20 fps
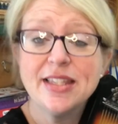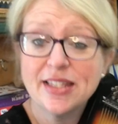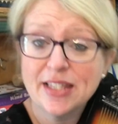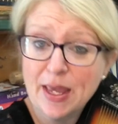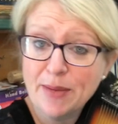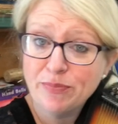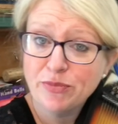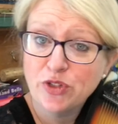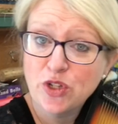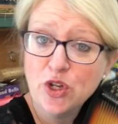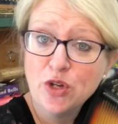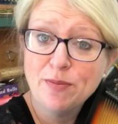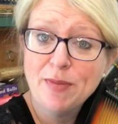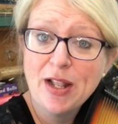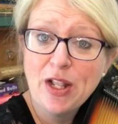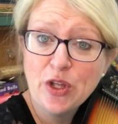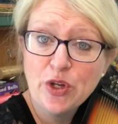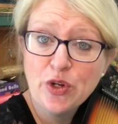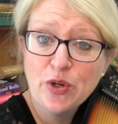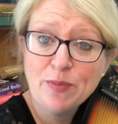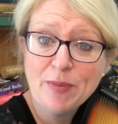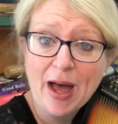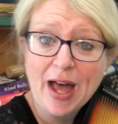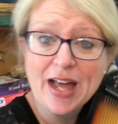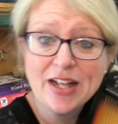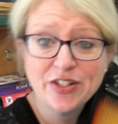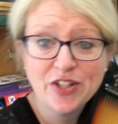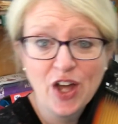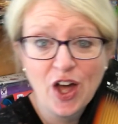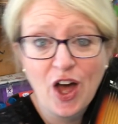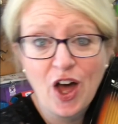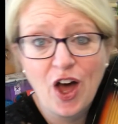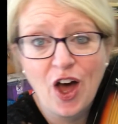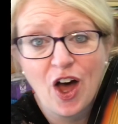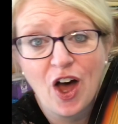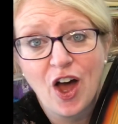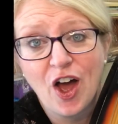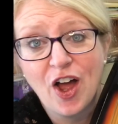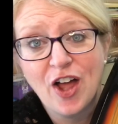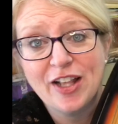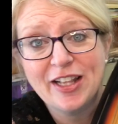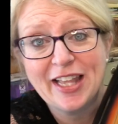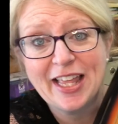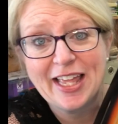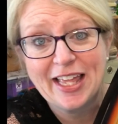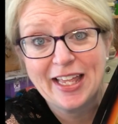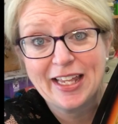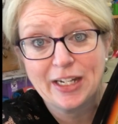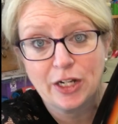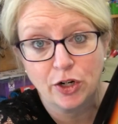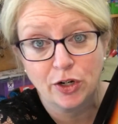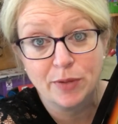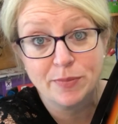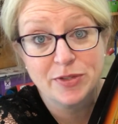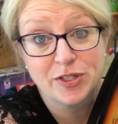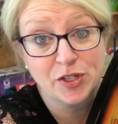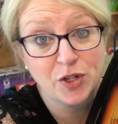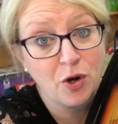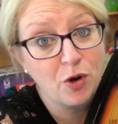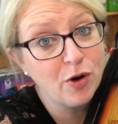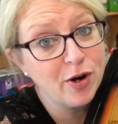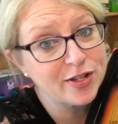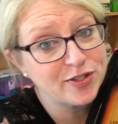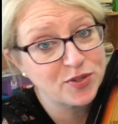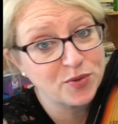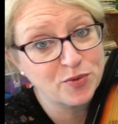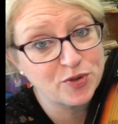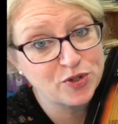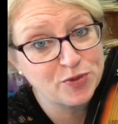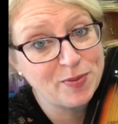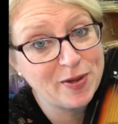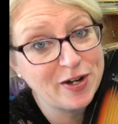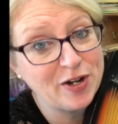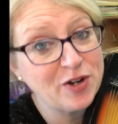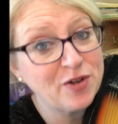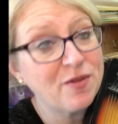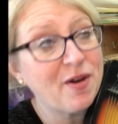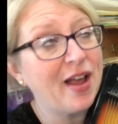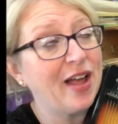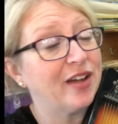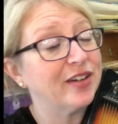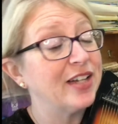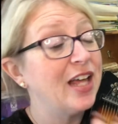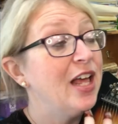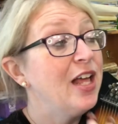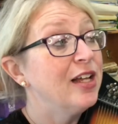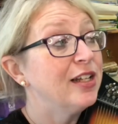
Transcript: Skiptumalu, my darling. Here comes the chorus, so we're spinning around.